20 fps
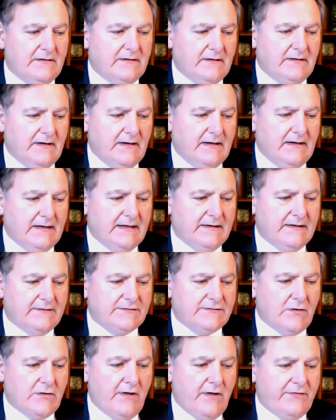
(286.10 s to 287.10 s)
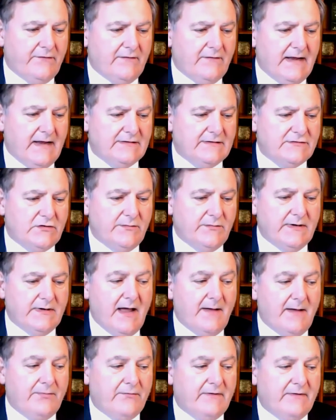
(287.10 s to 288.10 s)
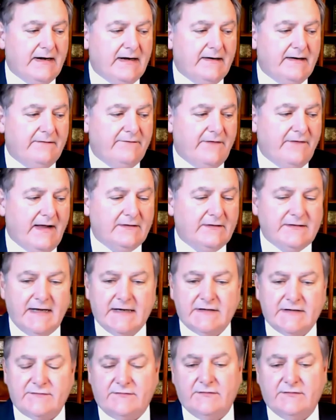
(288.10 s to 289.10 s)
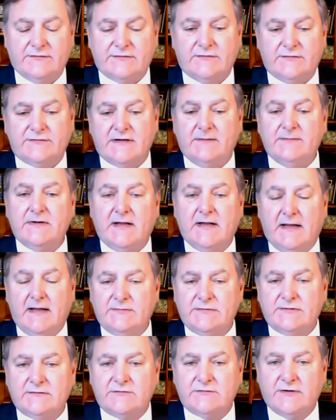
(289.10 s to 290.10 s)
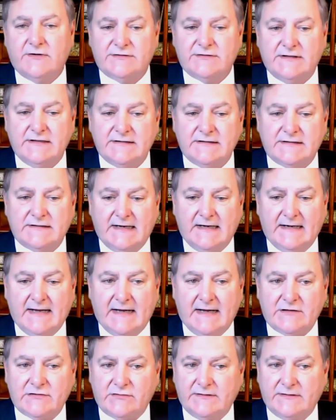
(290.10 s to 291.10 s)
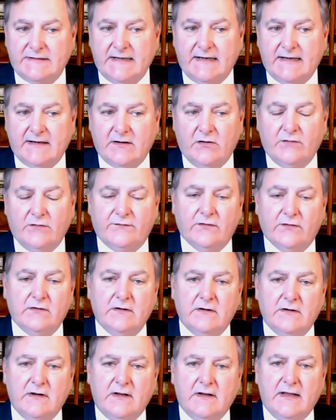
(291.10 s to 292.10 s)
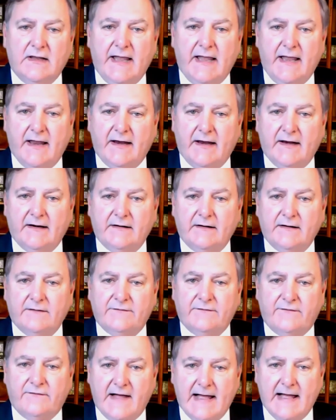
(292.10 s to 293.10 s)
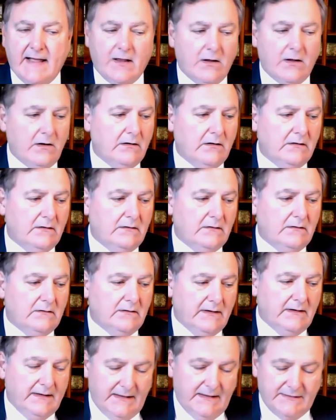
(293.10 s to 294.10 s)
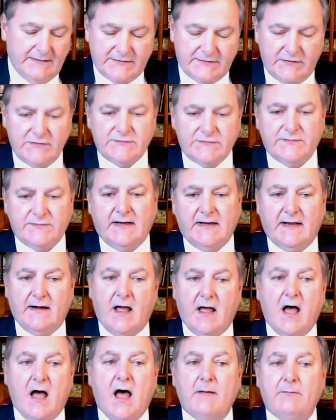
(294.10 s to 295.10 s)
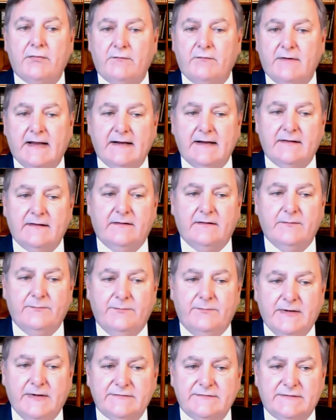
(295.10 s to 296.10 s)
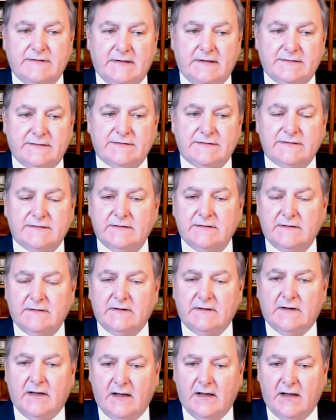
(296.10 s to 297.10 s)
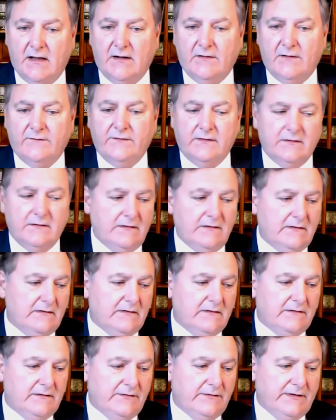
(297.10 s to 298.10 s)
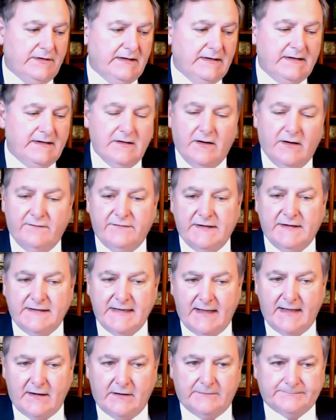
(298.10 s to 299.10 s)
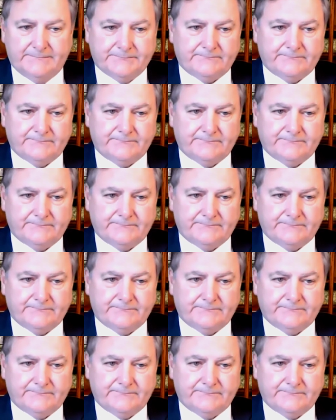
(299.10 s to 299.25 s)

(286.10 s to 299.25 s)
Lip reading: is authorized to be operated, file tax returns. So sometimes trustees can actually take over and and operate the business of the debtor.